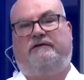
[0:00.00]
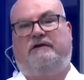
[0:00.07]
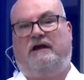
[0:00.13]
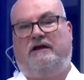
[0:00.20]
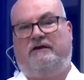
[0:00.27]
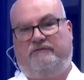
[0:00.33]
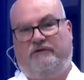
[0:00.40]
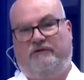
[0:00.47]
what
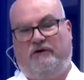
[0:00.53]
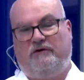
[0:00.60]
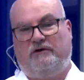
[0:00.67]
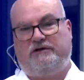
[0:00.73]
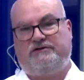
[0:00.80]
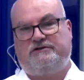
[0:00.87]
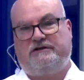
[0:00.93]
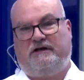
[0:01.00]
kind of
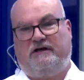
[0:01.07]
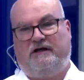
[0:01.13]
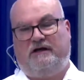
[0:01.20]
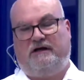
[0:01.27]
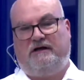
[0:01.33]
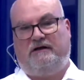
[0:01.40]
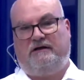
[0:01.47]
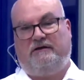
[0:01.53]
knowledge
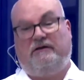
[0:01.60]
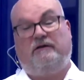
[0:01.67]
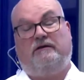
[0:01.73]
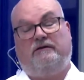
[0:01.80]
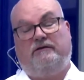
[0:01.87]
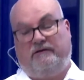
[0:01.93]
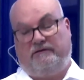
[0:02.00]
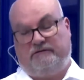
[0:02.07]

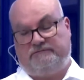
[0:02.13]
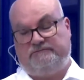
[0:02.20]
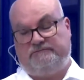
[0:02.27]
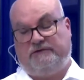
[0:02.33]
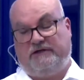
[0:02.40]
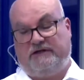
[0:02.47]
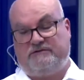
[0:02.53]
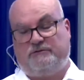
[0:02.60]

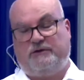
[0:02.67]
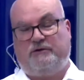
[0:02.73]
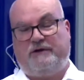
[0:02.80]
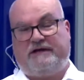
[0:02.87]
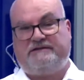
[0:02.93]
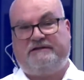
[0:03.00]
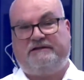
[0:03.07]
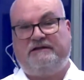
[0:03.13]
is
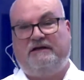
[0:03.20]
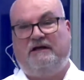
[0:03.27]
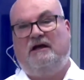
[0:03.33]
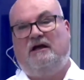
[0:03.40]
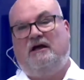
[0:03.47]
requested.